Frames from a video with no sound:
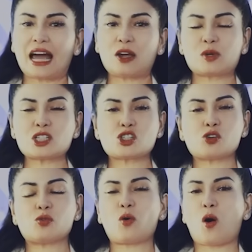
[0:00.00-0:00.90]
I wish
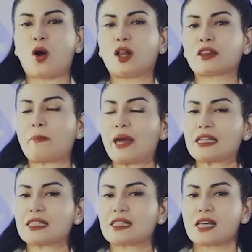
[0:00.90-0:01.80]
you all the
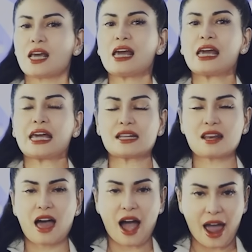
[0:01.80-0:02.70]
best
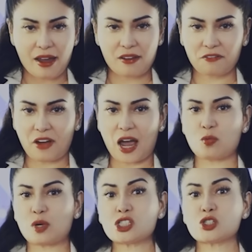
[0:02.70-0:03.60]
in life.
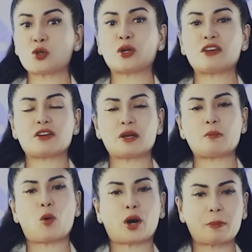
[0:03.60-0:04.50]
I wish you
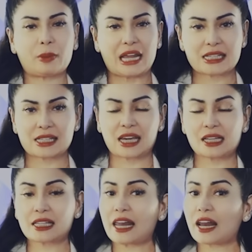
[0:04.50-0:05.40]
even more
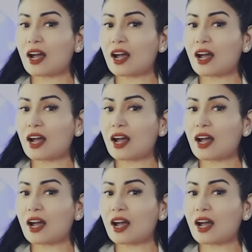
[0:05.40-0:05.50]
blessings.